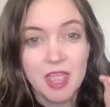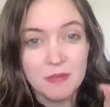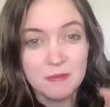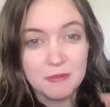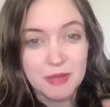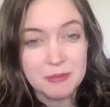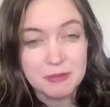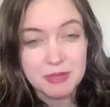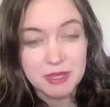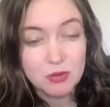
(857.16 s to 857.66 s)

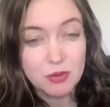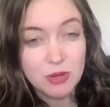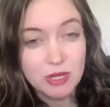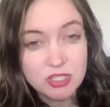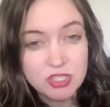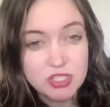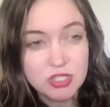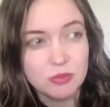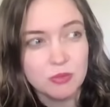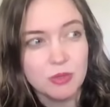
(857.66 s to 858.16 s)
And my big
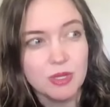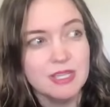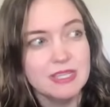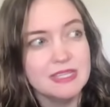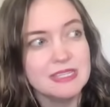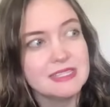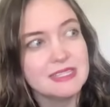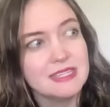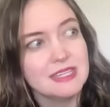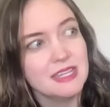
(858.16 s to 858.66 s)
question
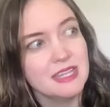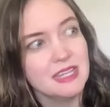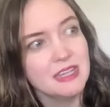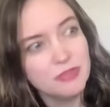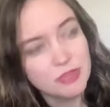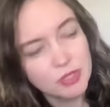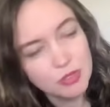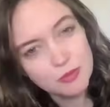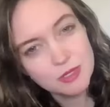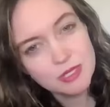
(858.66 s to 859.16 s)
was,
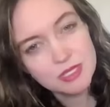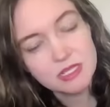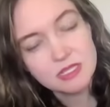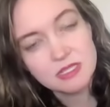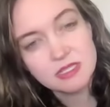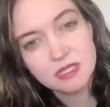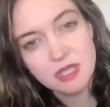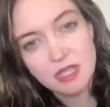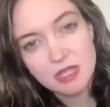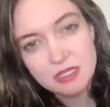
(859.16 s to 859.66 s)
if there was
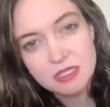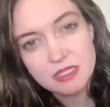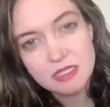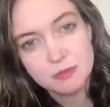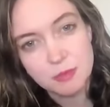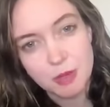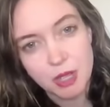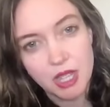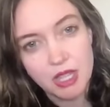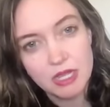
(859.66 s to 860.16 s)
a
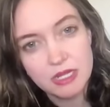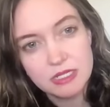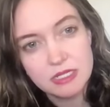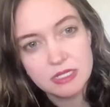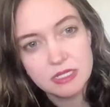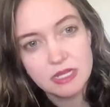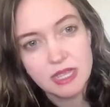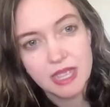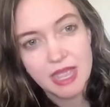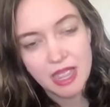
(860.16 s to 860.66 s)

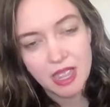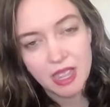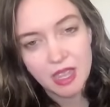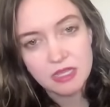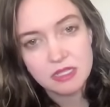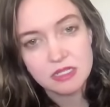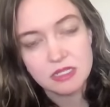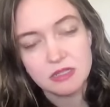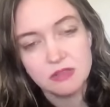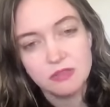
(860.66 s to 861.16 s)
sunspot
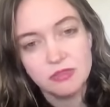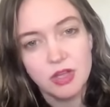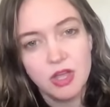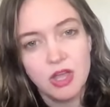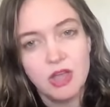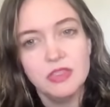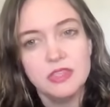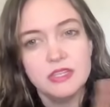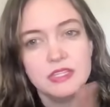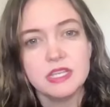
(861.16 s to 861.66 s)
active
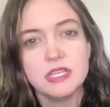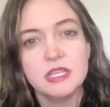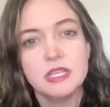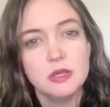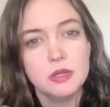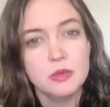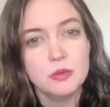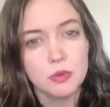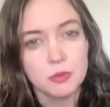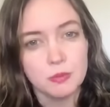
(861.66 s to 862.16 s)
on the day
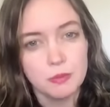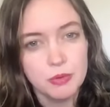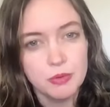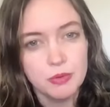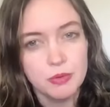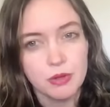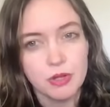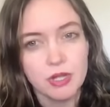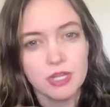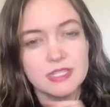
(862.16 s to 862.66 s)
you were
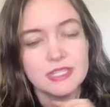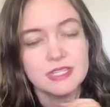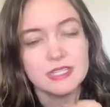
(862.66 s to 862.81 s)
born,